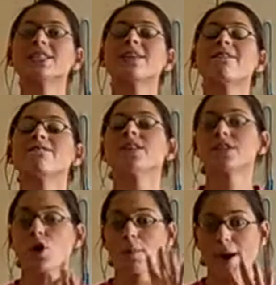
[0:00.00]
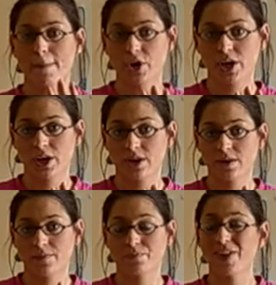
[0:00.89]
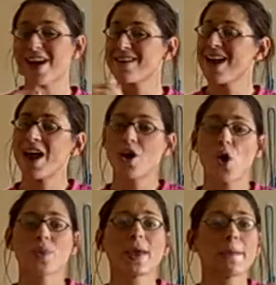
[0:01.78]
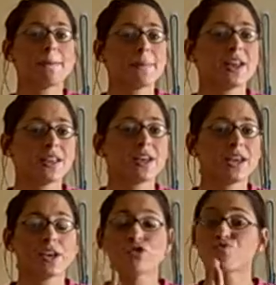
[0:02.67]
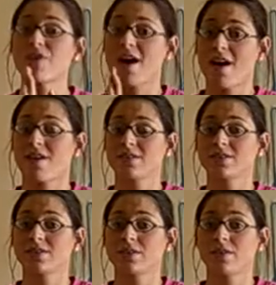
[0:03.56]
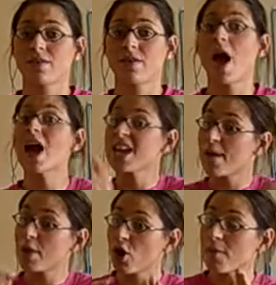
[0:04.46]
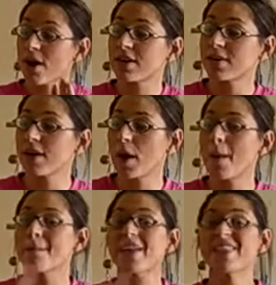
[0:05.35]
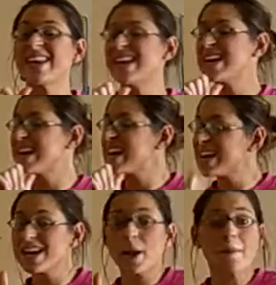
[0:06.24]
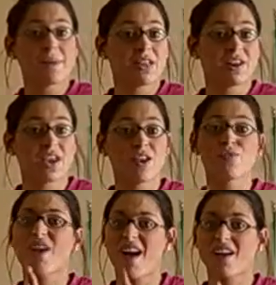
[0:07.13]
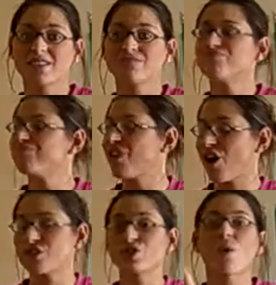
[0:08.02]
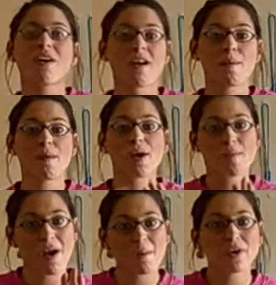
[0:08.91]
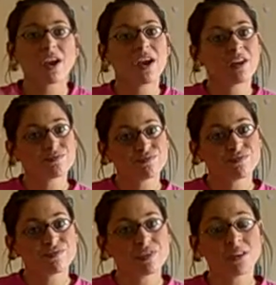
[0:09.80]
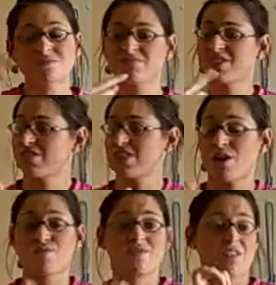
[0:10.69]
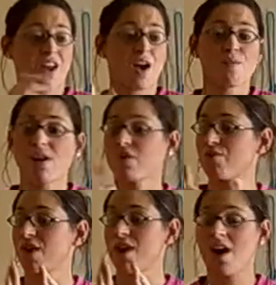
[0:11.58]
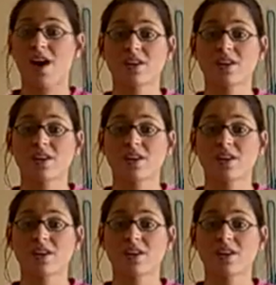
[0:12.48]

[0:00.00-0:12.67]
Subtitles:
But not only is the ability to react a chemical property, but the inability to react is also a chemical property, because it tells how it doesn't want to react with another substance.